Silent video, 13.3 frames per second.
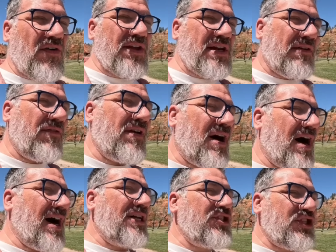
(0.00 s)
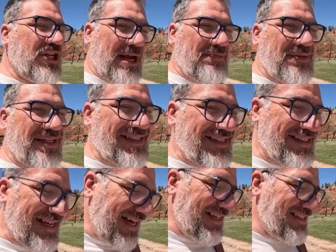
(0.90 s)
the different odd shapes and
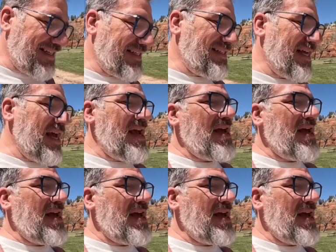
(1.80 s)
sizes